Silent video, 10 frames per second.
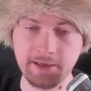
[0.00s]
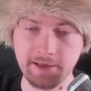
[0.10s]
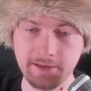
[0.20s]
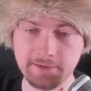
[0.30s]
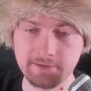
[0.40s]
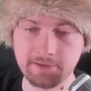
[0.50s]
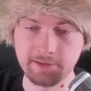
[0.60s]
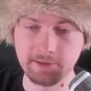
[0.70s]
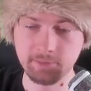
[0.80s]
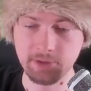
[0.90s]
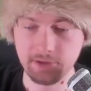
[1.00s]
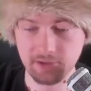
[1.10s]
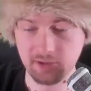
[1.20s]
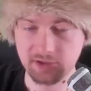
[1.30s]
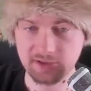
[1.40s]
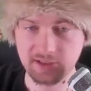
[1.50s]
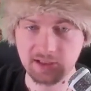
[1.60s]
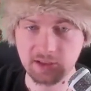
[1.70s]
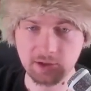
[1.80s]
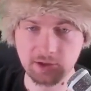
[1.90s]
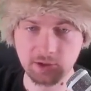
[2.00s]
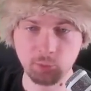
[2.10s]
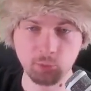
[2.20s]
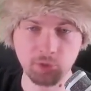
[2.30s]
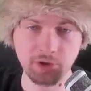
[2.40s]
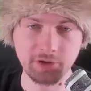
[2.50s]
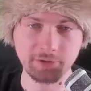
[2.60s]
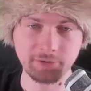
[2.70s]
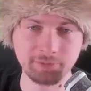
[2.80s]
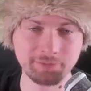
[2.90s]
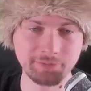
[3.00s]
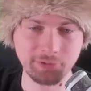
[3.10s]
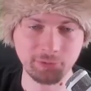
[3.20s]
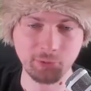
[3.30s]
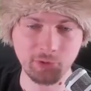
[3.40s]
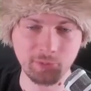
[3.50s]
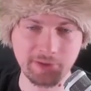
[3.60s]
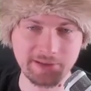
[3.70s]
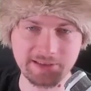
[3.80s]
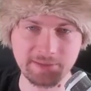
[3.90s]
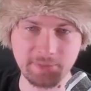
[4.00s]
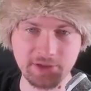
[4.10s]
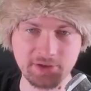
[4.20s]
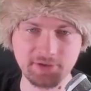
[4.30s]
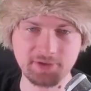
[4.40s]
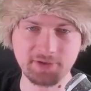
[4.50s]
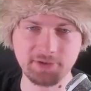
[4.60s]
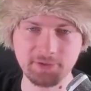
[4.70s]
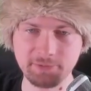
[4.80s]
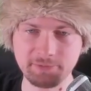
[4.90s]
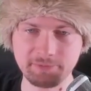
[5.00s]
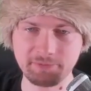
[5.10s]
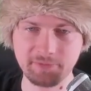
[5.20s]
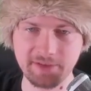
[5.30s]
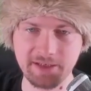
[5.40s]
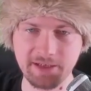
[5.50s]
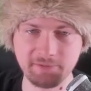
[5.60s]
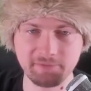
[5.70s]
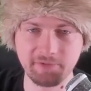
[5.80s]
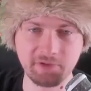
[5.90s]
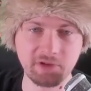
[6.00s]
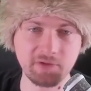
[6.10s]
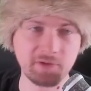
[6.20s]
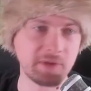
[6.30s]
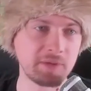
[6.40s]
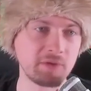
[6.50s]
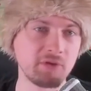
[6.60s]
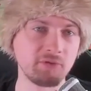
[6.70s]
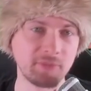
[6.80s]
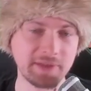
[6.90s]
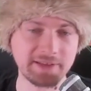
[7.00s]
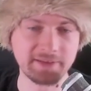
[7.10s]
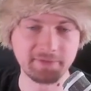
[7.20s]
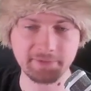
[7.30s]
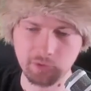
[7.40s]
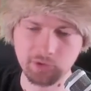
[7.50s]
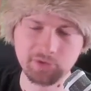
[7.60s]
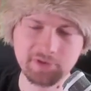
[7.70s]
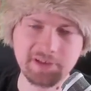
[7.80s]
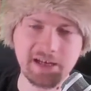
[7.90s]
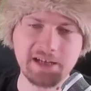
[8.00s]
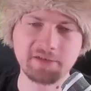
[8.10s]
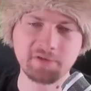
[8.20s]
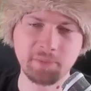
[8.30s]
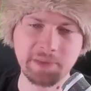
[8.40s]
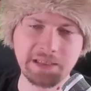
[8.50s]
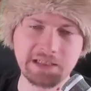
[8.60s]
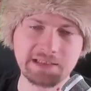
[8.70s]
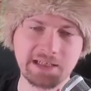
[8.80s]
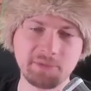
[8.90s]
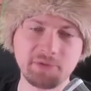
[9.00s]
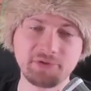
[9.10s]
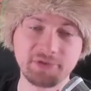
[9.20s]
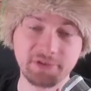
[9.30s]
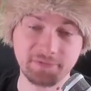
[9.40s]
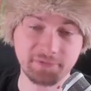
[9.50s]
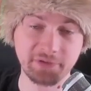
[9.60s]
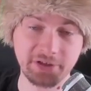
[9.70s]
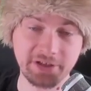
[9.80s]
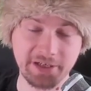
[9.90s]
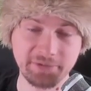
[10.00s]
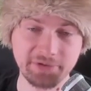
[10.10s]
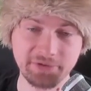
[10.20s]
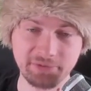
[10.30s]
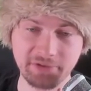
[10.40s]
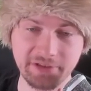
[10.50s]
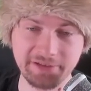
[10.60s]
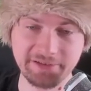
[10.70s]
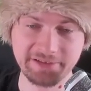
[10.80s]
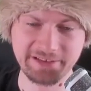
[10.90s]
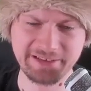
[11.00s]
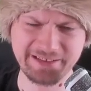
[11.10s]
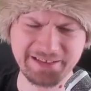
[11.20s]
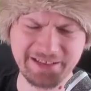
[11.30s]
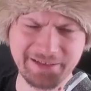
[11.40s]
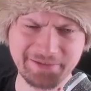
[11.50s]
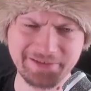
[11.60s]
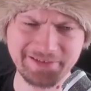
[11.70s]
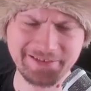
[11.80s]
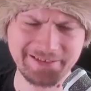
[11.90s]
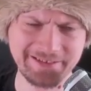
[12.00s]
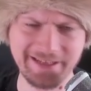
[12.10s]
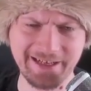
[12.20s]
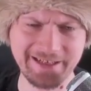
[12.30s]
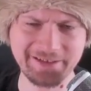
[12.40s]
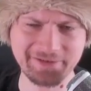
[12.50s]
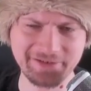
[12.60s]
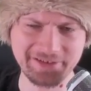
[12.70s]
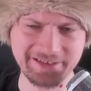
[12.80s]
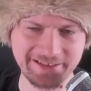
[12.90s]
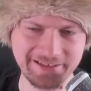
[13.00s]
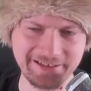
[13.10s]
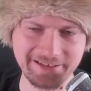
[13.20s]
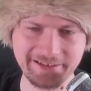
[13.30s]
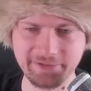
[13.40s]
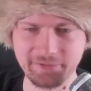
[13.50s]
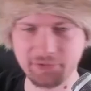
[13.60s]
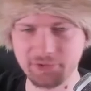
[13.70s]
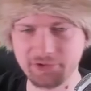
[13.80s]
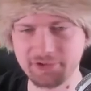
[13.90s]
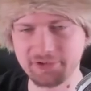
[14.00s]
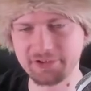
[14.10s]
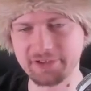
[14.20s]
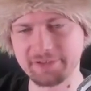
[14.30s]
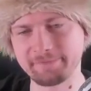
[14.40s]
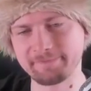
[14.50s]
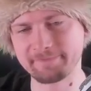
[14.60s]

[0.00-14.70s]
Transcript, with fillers: and uh, B, they're just taking uh, uh, you know, war participation. So right now, all of the money will go to myself. Reduce size of the Bengalis army to just three thousand already. sixty thousand died on their side. And I, of course, lost their